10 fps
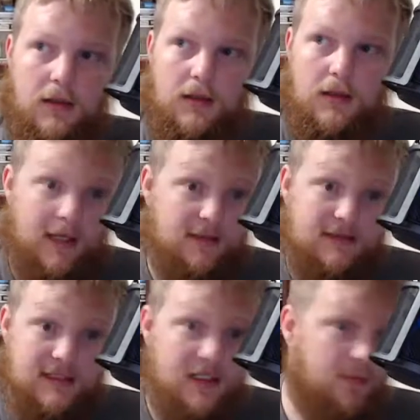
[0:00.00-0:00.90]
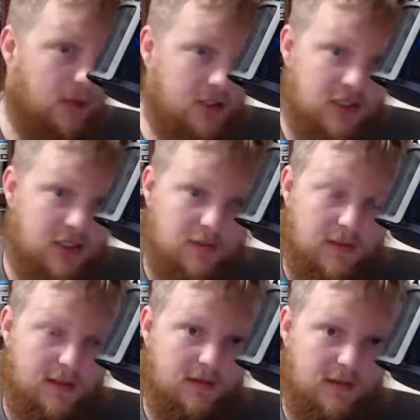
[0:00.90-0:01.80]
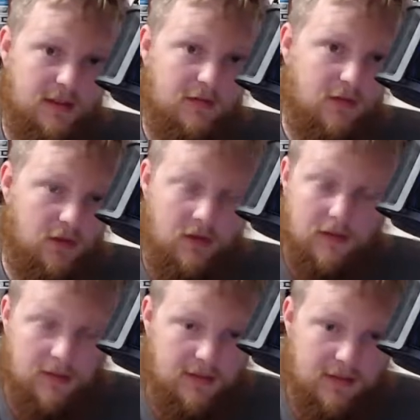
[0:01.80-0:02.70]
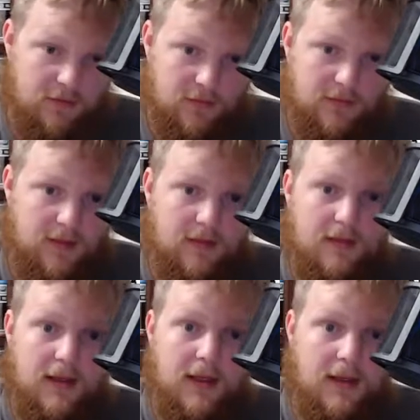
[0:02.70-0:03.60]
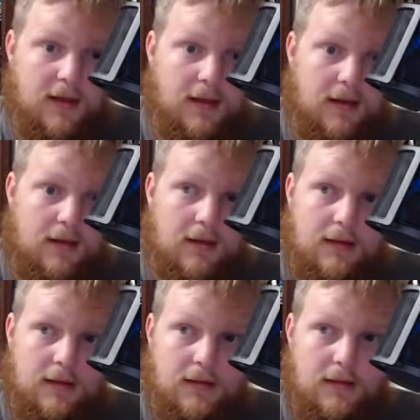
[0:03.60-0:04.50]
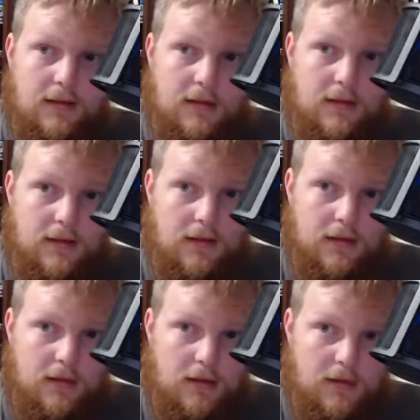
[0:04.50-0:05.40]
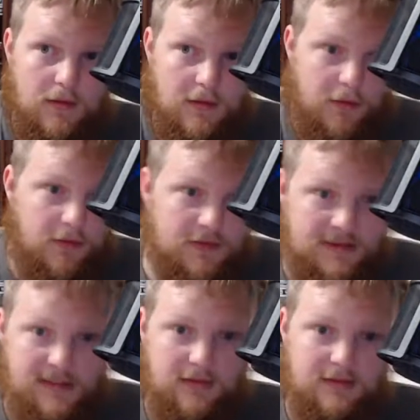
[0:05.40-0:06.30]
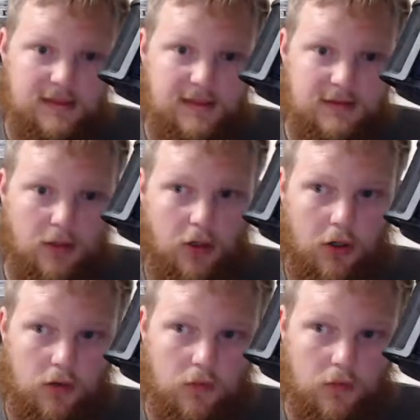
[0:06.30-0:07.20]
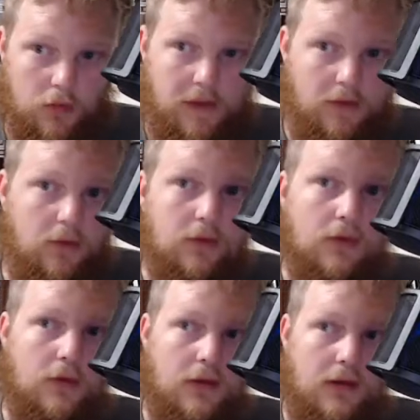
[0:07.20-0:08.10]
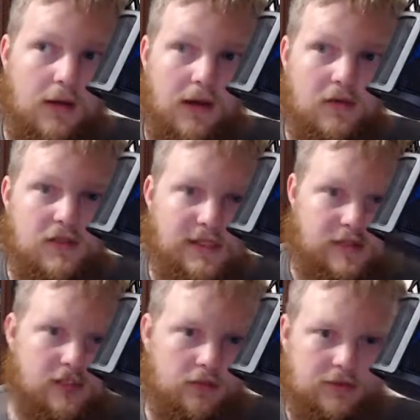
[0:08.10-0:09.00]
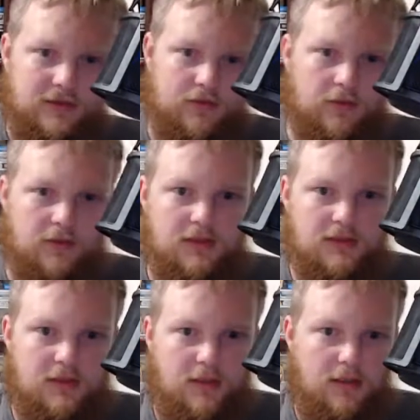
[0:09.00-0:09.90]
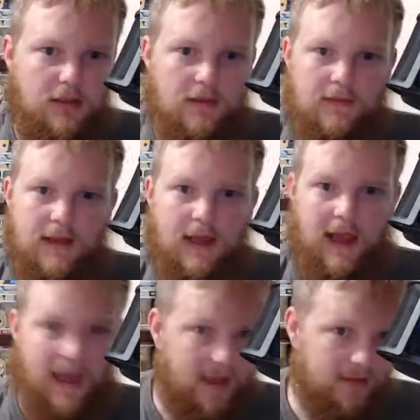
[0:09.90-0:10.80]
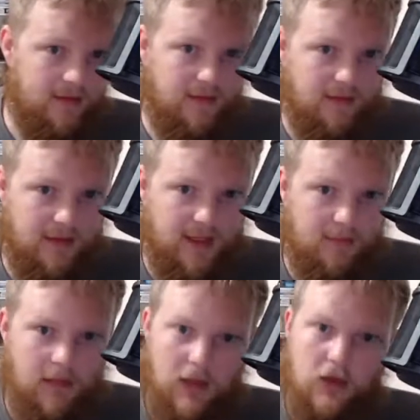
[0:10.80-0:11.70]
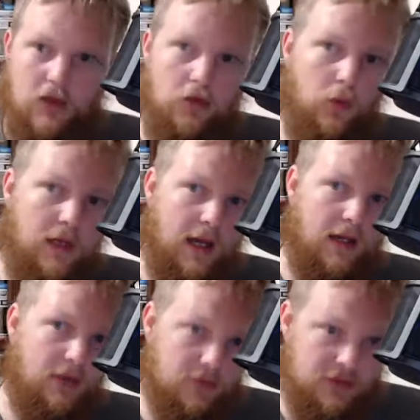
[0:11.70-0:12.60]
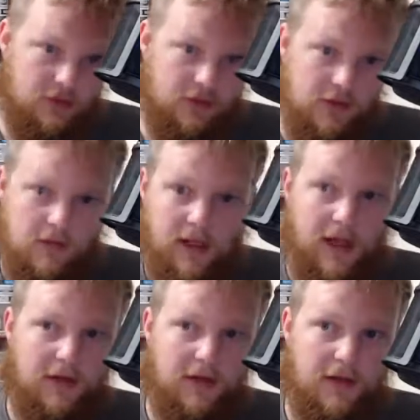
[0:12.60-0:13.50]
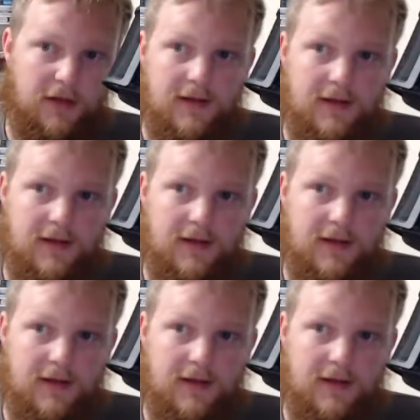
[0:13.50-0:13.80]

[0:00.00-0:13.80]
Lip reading: yeah, CD Projekt Red. That's what I mean. Like their DLCs are real additional stories that add on to the game. You got your story, you got your ending.